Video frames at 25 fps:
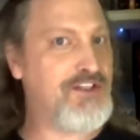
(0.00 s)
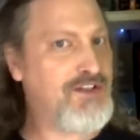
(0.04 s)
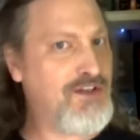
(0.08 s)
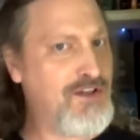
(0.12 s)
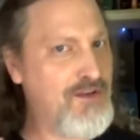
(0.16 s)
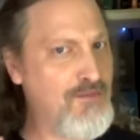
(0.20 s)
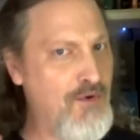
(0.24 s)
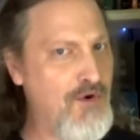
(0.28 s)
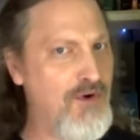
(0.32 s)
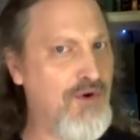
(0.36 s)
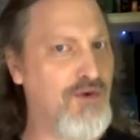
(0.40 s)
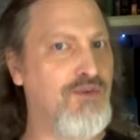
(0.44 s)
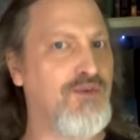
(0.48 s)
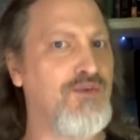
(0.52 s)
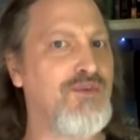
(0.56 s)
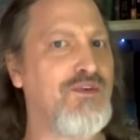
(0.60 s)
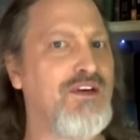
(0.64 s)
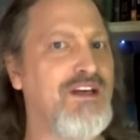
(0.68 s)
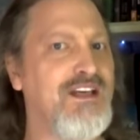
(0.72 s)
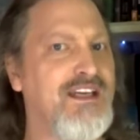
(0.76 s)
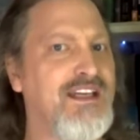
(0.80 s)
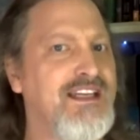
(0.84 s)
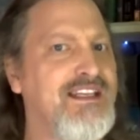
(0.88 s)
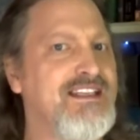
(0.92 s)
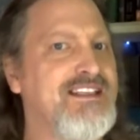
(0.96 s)
So the more
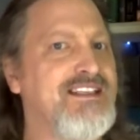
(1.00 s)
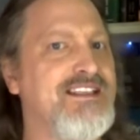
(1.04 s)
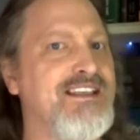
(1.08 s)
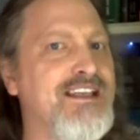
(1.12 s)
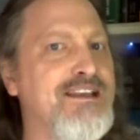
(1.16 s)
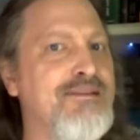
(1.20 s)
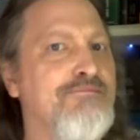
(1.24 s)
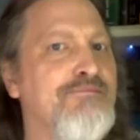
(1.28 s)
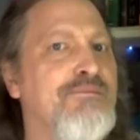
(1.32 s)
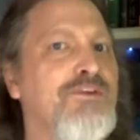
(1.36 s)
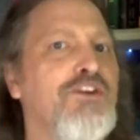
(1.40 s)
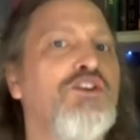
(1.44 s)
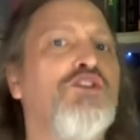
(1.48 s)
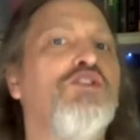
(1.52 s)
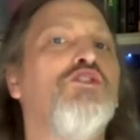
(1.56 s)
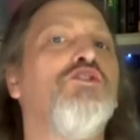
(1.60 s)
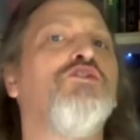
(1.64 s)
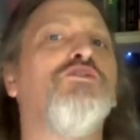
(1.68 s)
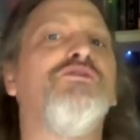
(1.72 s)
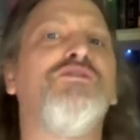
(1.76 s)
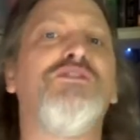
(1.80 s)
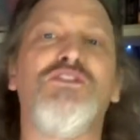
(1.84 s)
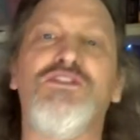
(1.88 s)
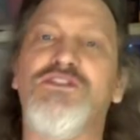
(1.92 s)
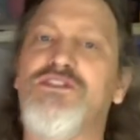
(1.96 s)
recent
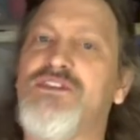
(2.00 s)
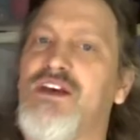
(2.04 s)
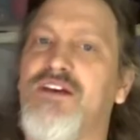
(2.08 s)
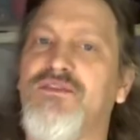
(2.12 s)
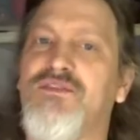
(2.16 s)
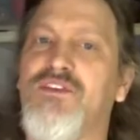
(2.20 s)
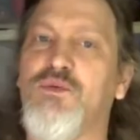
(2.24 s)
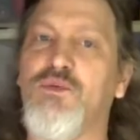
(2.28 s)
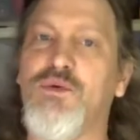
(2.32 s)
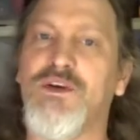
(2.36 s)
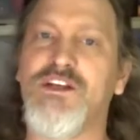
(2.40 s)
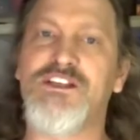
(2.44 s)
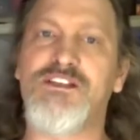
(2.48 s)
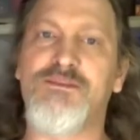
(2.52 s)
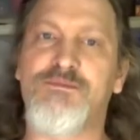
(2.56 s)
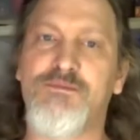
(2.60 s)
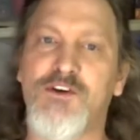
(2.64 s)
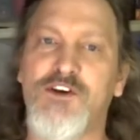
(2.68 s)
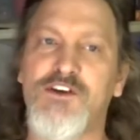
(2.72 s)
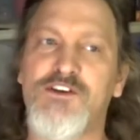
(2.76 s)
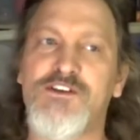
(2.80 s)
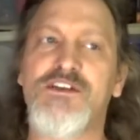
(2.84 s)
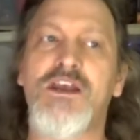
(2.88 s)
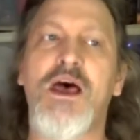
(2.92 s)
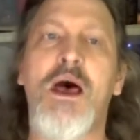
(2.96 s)
maneuvers of the
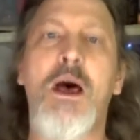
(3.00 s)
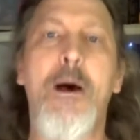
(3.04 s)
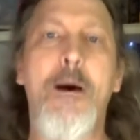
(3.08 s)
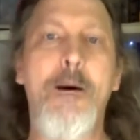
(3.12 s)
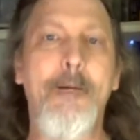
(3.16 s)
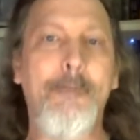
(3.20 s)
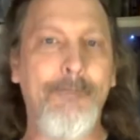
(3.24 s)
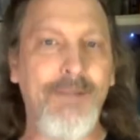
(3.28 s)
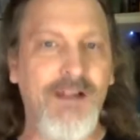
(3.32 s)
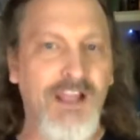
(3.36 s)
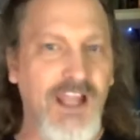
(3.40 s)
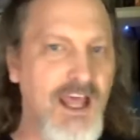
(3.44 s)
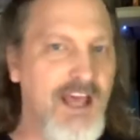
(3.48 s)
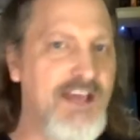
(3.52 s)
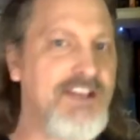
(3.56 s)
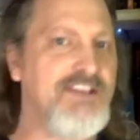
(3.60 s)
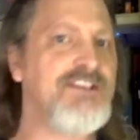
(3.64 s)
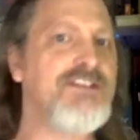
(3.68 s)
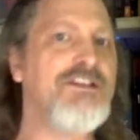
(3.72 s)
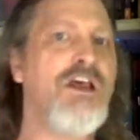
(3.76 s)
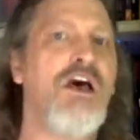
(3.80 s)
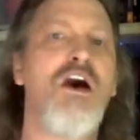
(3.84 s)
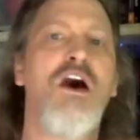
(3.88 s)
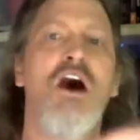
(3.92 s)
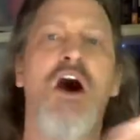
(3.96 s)
Whisperers,
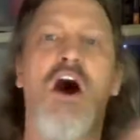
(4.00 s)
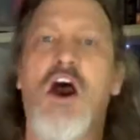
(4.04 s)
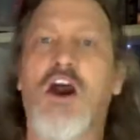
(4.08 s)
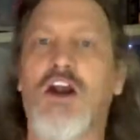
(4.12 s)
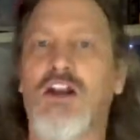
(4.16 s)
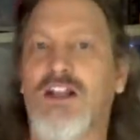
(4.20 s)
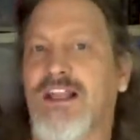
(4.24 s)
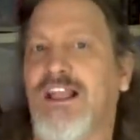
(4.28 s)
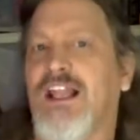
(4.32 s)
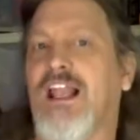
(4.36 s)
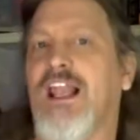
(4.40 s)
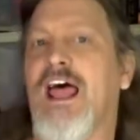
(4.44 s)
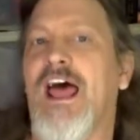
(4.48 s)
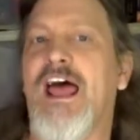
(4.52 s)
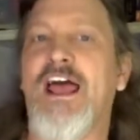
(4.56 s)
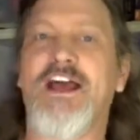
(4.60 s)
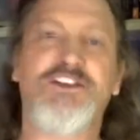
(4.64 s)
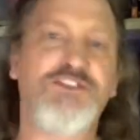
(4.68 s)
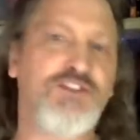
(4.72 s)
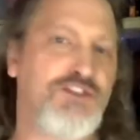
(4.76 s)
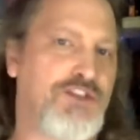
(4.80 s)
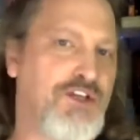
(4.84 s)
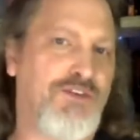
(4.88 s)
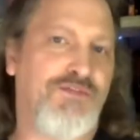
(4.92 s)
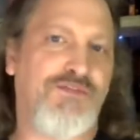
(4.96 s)
plus our little
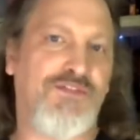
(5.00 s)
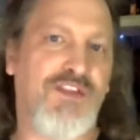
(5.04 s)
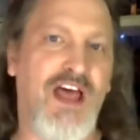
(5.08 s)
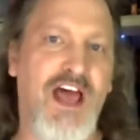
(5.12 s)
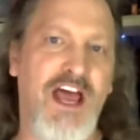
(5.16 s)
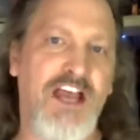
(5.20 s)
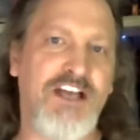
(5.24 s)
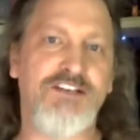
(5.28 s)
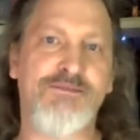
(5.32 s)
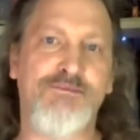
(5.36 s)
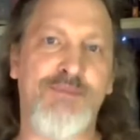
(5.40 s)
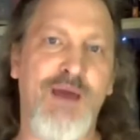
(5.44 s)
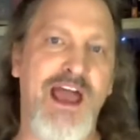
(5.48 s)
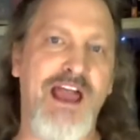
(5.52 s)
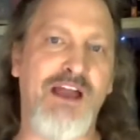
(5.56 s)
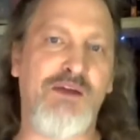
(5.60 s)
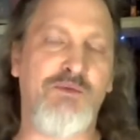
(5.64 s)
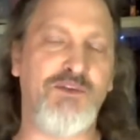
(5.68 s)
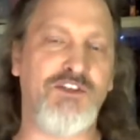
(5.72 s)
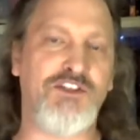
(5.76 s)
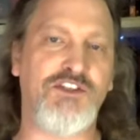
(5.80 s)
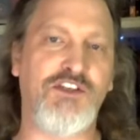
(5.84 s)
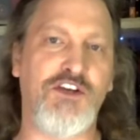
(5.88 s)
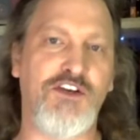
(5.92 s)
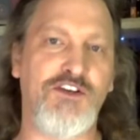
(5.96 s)
extra flashback,
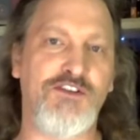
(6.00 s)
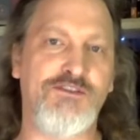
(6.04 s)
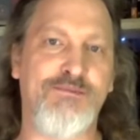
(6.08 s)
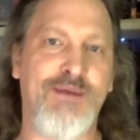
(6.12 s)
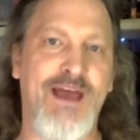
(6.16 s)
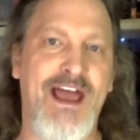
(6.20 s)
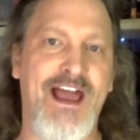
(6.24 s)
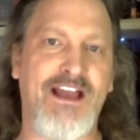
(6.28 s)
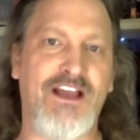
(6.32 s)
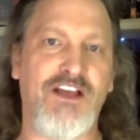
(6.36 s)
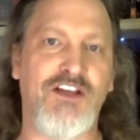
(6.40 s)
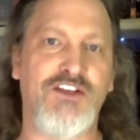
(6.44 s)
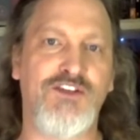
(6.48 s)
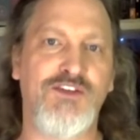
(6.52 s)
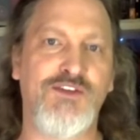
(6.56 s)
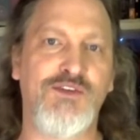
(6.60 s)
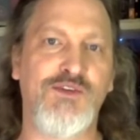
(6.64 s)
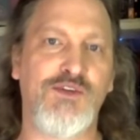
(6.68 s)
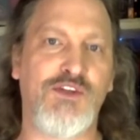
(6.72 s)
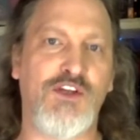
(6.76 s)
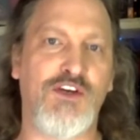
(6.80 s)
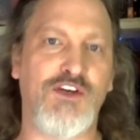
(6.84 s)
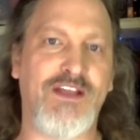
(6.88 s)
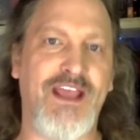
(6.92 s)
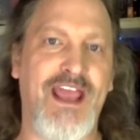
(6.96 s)
which goes back to
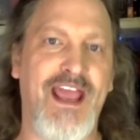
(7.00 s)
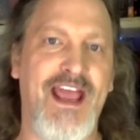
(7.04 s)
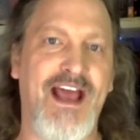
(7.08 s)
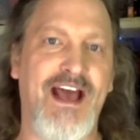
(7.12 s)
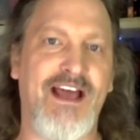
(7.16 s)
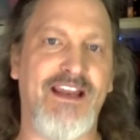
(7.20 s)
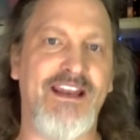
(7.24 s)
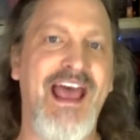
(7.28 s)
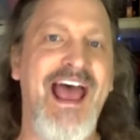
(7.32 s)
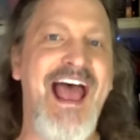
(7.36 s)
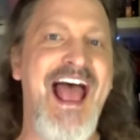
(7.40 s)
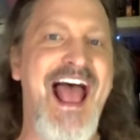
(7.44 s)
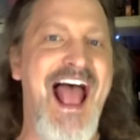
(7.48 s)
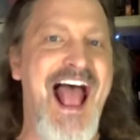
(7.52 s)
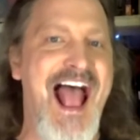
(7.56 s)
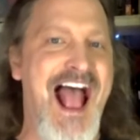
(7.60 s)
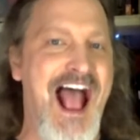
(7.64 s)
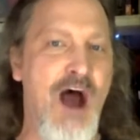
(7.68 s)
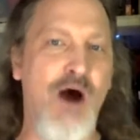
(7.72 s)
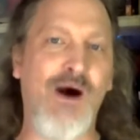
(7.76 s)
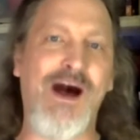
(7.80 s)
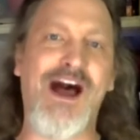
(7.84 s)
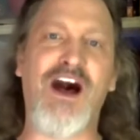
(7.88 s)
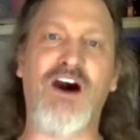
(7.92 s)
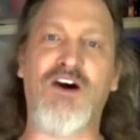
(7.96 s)
look at
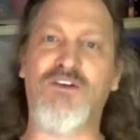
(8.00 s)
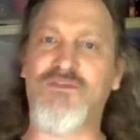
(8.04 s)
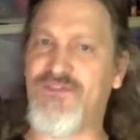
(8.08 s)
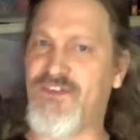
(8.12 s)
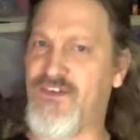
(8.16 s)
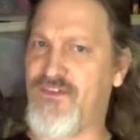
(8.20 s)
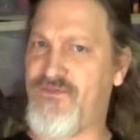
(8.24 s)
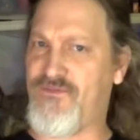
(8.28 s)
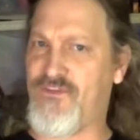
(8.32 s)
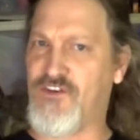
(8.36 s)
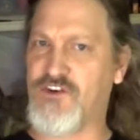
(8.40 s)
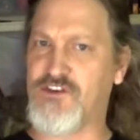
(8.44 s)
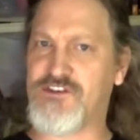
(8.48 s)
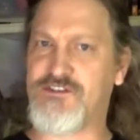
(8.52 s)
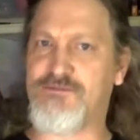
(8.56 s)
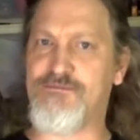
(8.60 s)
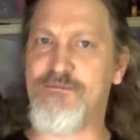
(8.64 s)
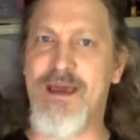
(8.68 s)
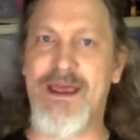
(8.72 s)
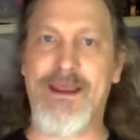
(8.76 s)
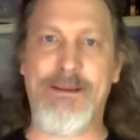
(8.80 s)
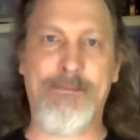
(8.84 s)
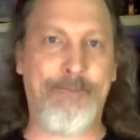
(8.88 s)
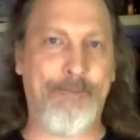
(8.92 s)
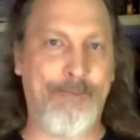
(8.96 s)
how Alpha first
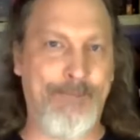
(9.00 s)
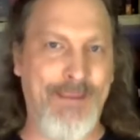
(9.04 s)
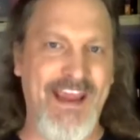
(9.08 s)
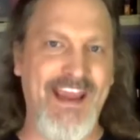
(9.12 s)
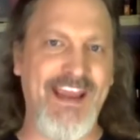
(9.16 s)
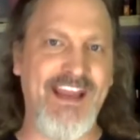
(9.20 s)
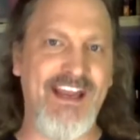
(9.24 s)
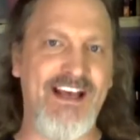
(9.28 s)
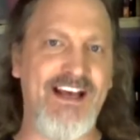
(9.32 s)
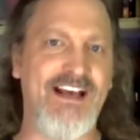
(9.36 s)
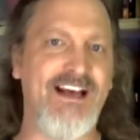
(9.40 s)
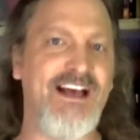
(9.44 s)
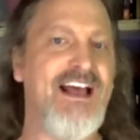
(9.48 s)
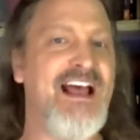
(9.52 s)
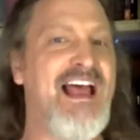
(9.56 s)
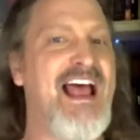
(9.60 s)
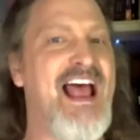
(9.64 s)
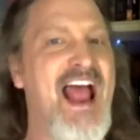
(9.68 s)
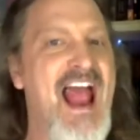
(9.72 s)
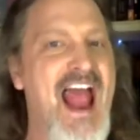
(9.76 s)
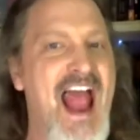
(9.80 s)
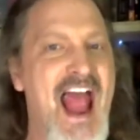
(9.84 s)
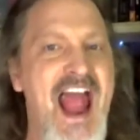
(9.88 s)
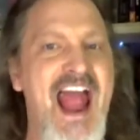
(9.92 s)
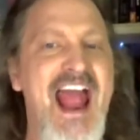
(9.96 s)
met Beta
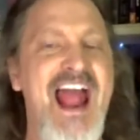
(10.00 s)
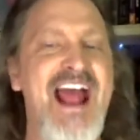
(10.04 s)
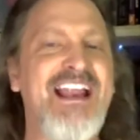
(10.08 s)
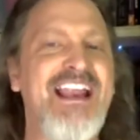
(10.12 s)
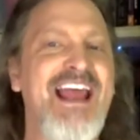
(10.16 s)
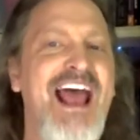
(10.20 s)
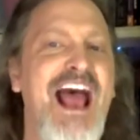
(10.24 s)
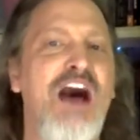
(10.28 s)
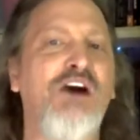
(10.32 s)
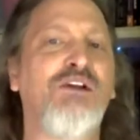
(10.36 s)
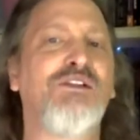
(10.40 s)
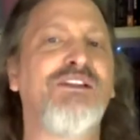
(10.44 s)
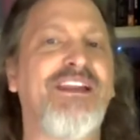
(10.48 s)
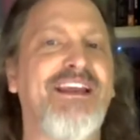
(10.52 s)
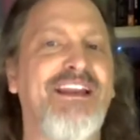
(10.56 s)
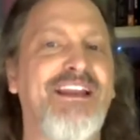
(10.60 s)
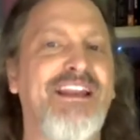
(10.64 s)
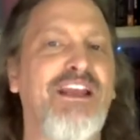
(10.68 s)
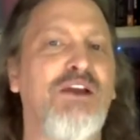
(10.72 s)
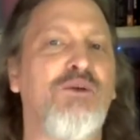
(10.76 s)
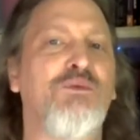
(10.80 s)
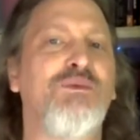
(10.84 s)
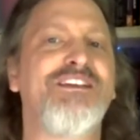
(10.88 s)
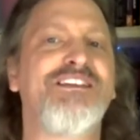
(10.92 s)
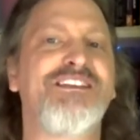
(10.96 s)
and how
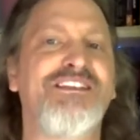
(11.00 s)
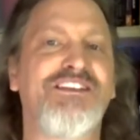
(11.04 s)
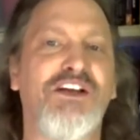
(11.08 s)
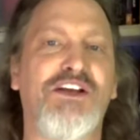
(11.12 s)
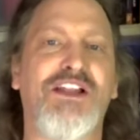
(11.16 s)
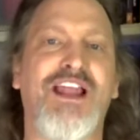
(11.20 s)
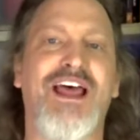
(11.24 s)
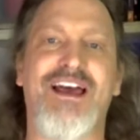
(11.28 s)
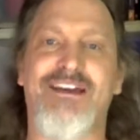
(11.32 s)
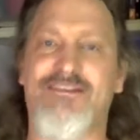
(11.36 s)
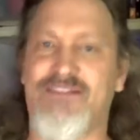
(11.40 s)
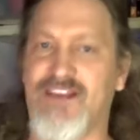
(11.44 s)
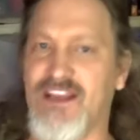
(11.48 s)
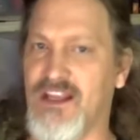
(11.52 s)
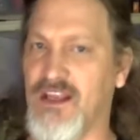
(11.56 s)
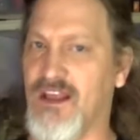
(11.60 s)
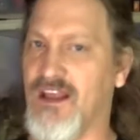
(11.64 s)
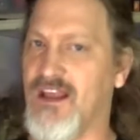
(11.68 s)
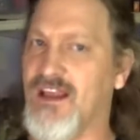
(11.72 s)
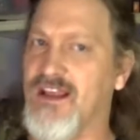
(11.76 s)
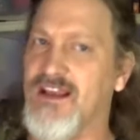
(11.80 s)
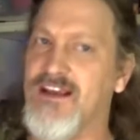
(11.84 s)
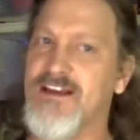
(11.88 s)
Lydia was still having